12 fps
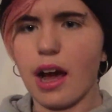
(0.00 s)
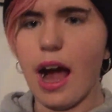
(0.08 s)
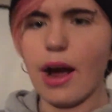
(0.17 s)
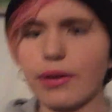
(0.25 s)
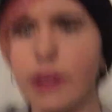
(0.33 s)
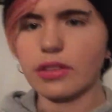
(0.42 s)

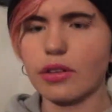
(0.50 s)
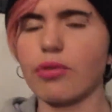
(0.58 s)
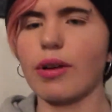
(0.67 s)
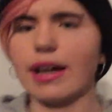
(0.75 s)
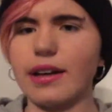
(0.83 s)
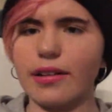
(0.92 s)
How didn't the
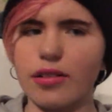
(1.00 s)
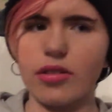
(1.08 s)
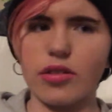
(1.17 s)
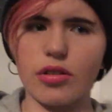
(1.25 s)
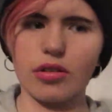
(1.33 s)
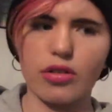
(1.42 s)

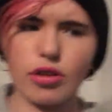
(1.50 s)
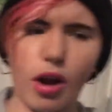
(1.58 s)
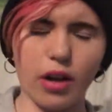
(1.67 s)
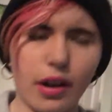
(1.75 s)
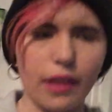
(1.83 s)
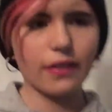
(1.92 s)
railings... and
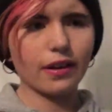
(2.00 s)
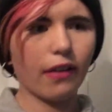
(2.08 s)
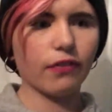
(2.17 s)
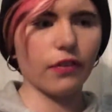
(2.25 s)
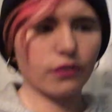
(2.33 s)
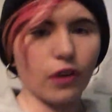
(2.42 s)

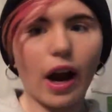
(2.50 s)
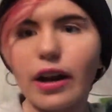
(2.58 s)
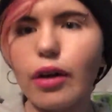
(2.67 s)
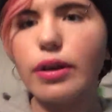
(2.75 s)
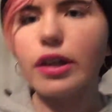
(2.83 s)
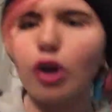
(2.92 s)
how did